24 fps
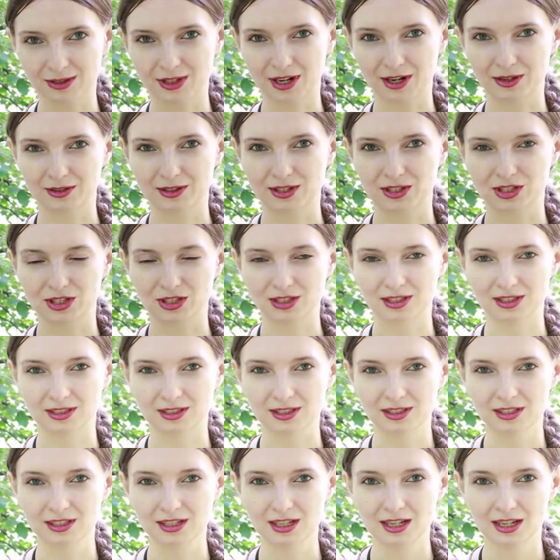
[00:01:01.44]
Trayodashi
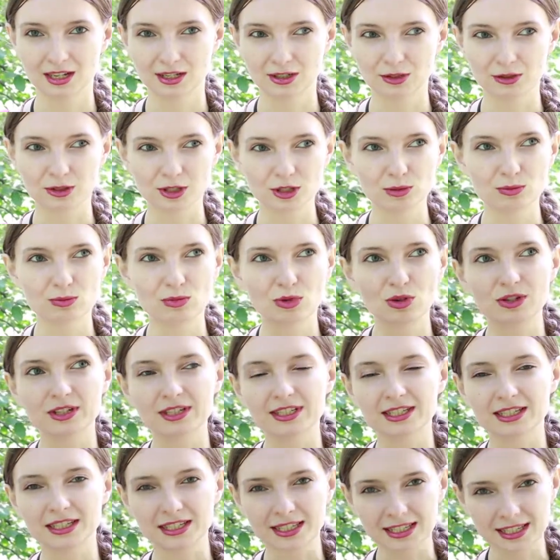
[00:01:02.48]
Tithi, you can more
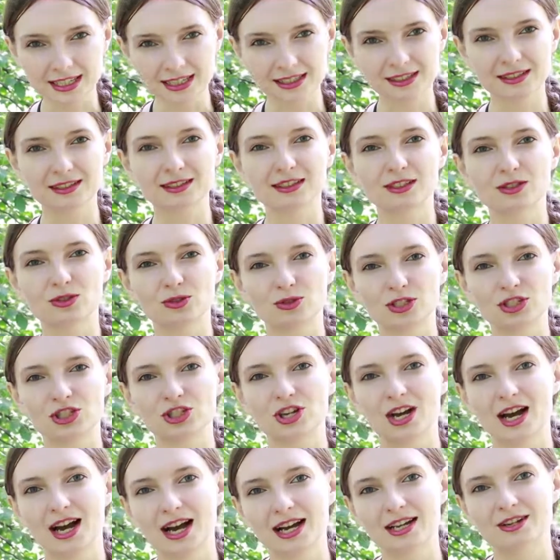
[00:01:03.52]
easily reach
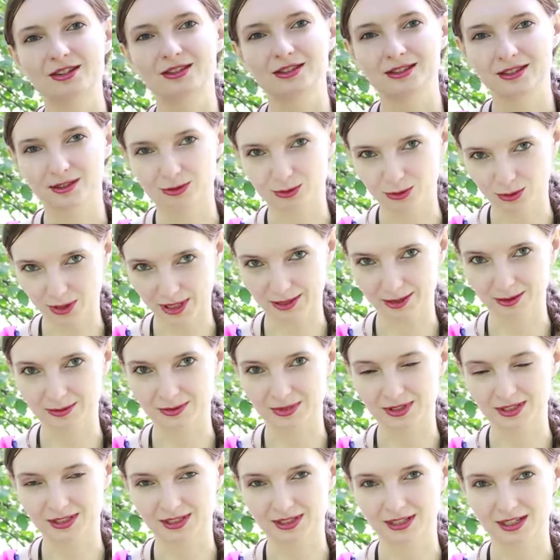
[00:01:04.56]
higher
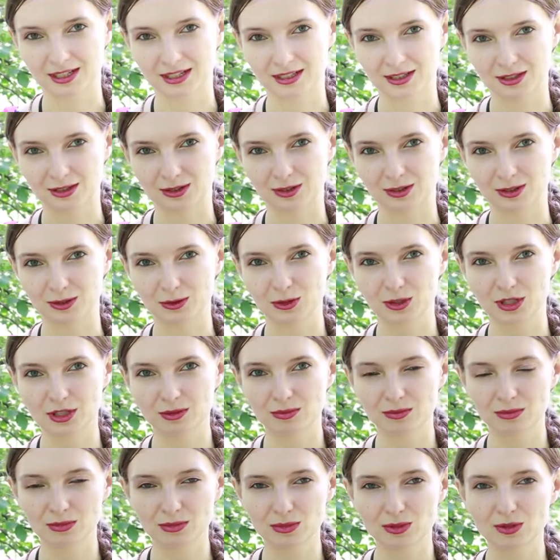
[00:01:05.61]
realms. You can
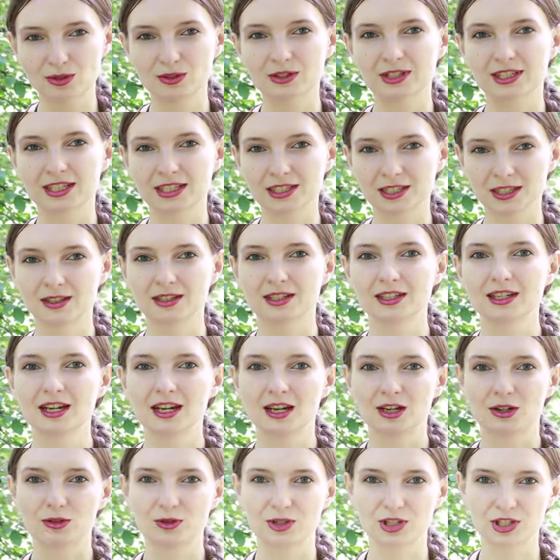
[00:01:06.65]
more easily
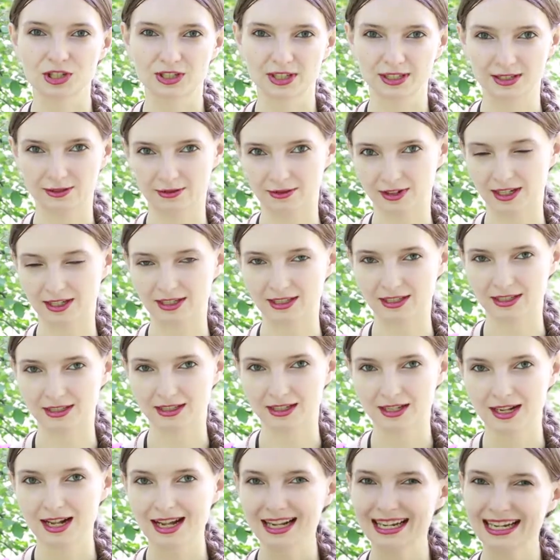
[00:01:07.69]
reach the divine.
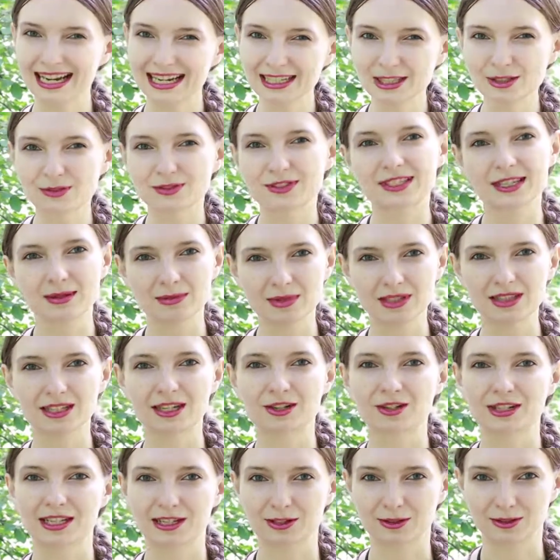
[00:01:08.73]
Kind of
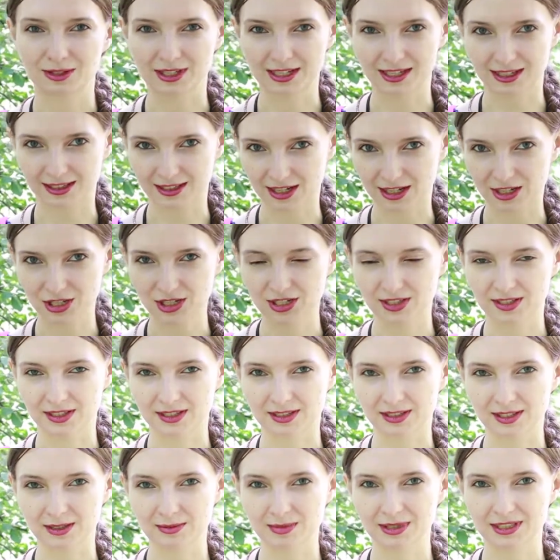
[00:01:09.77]
similar like on Ekadashi
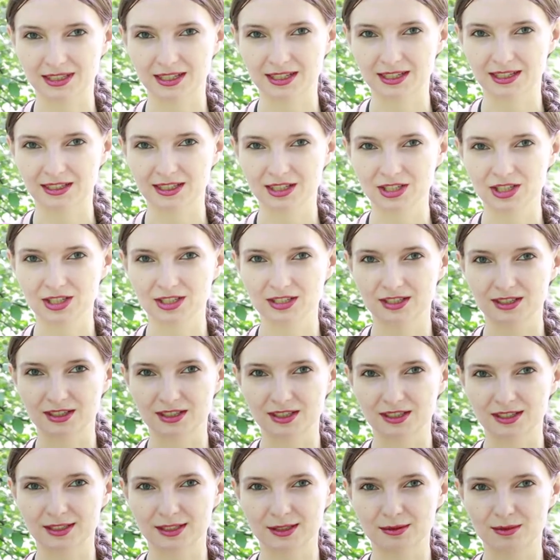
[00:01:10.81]
Tithi, but Ekadashi
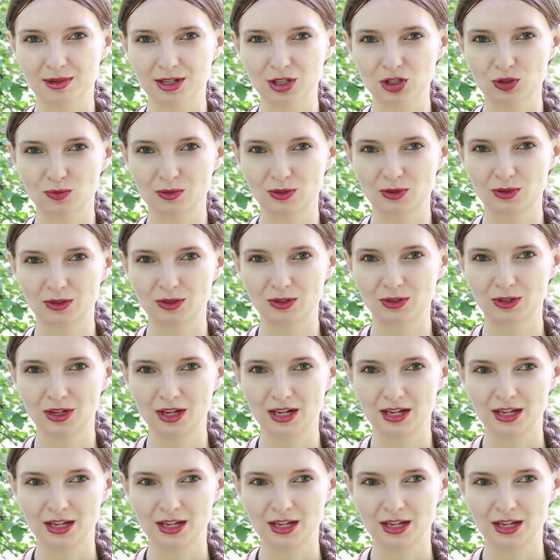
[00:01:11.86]
Tithi is much more,